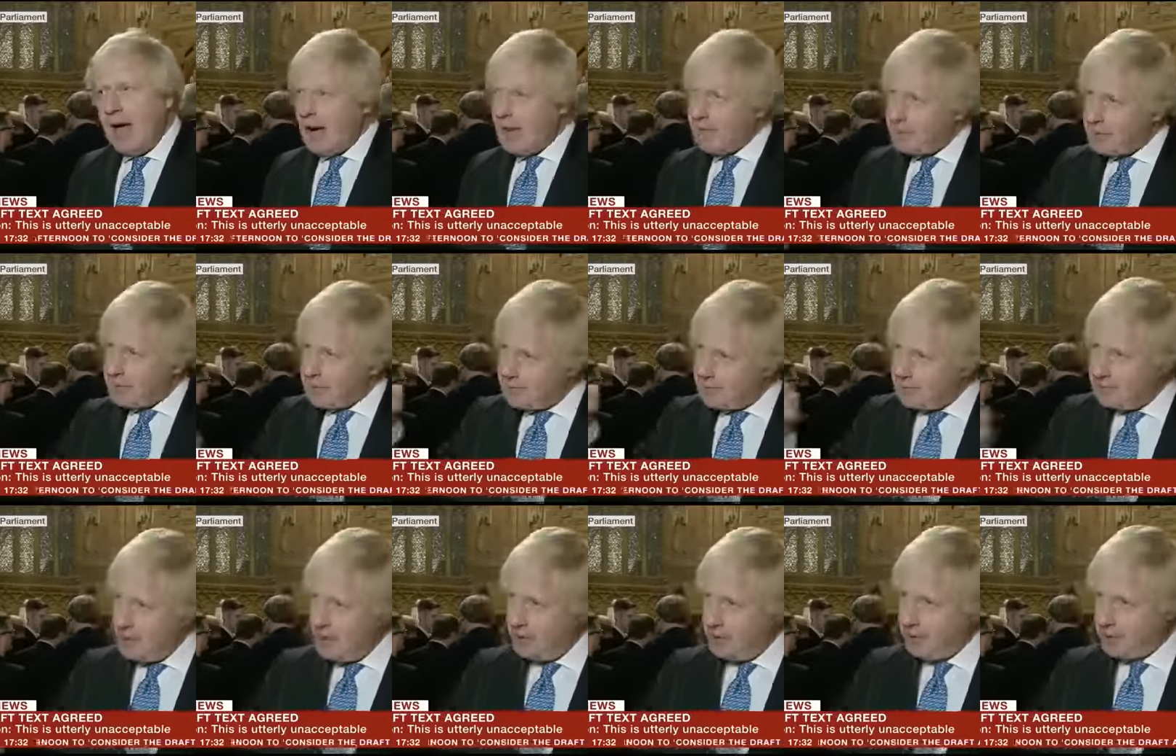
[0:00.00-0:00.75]
And for the
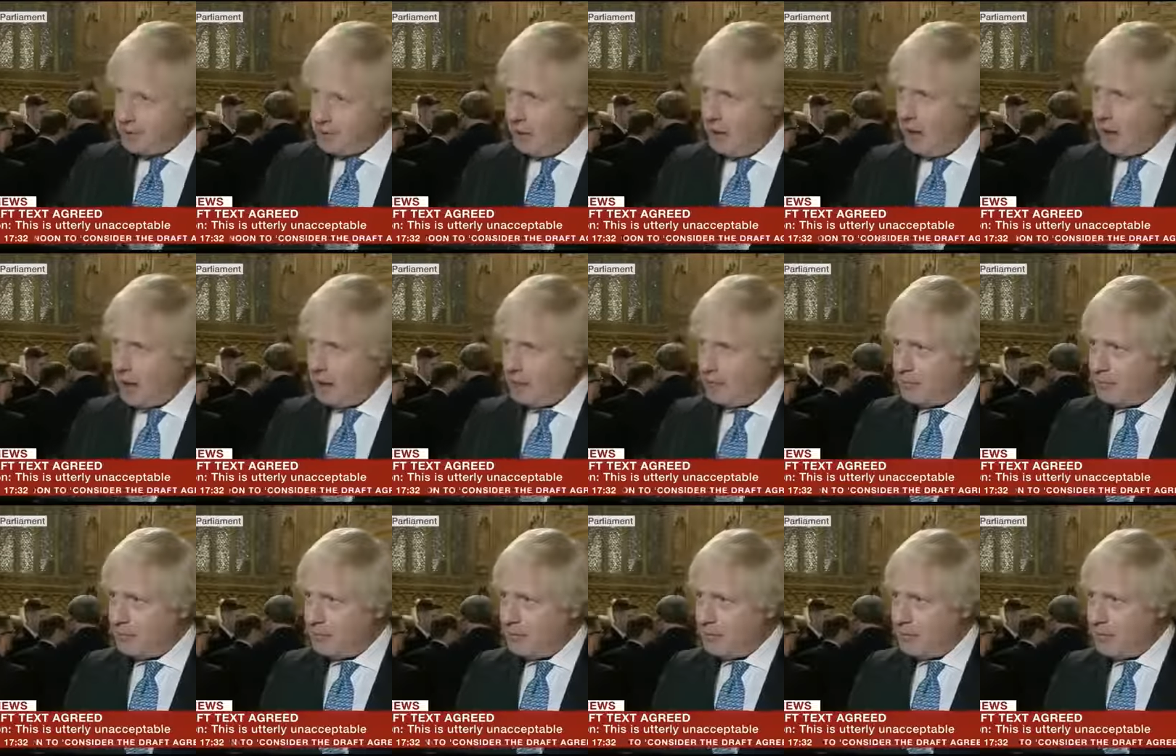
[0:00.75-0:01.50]
first
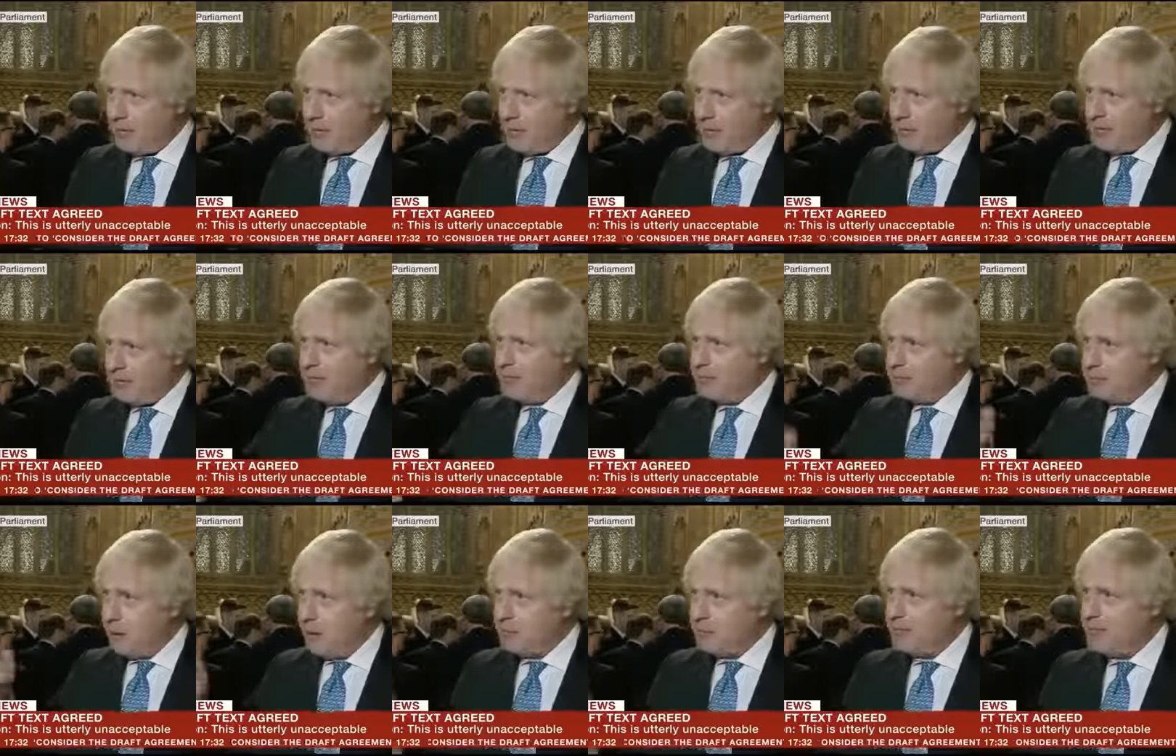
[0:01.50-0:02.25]
time since
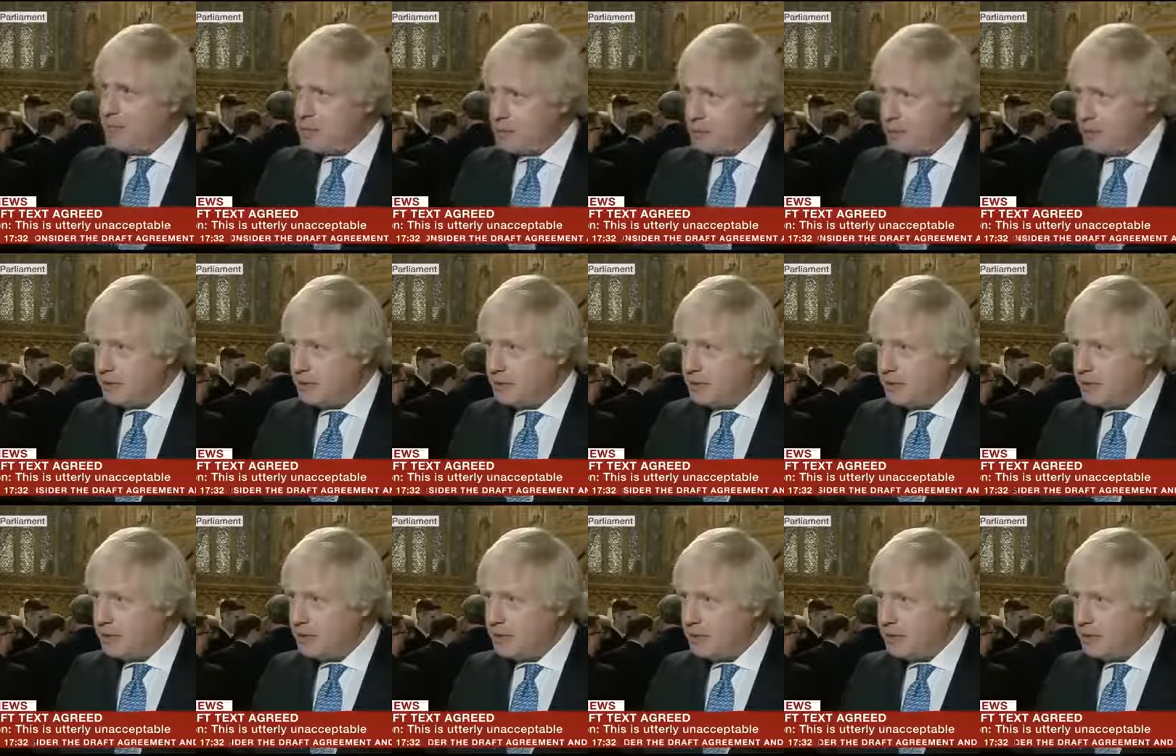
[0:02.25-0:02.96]
partition,